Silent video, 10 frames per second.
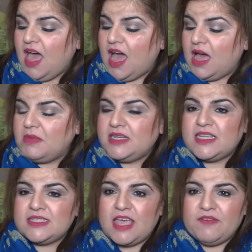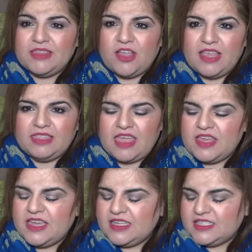It does have a light
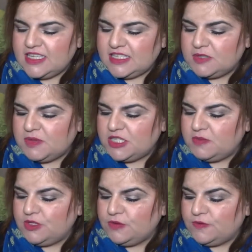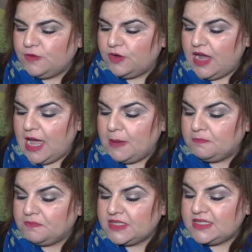lather. It says it's supposed to be good for
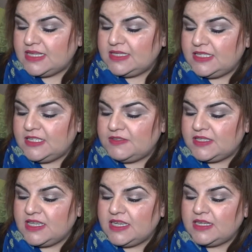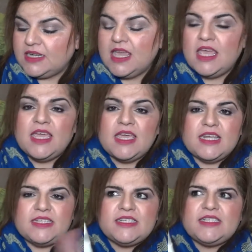sensitive skin.
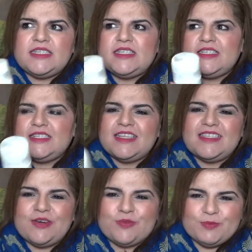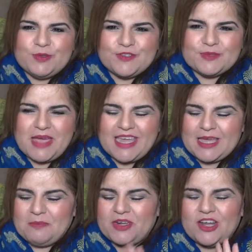It says that it removes
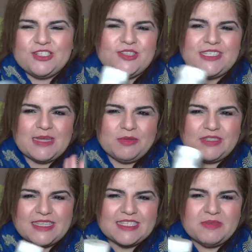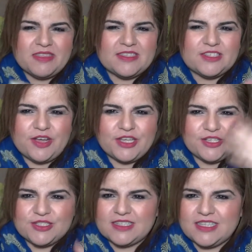makeup, but I do the double cleanse method, so I'll
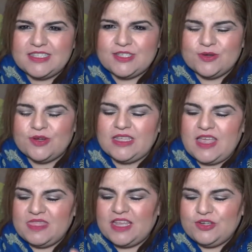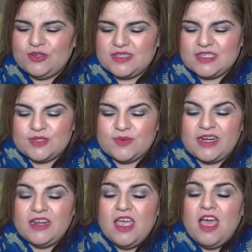use a cleansing oil and then use this
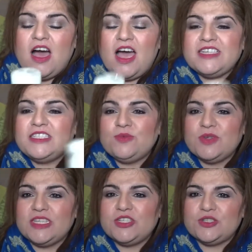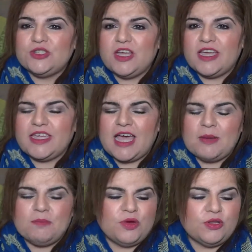one. I actually really do like
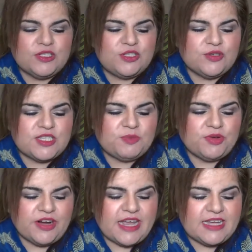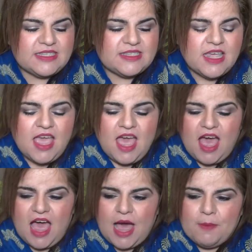Paulas Choice products.
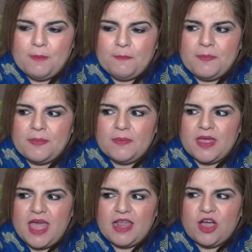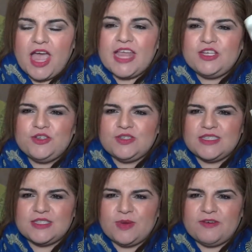And I had used
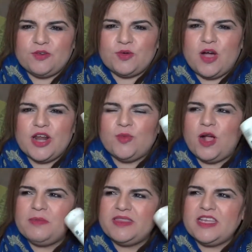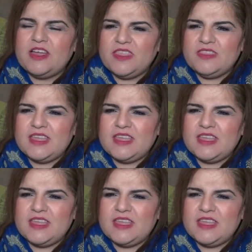this one for quite a while, but then I think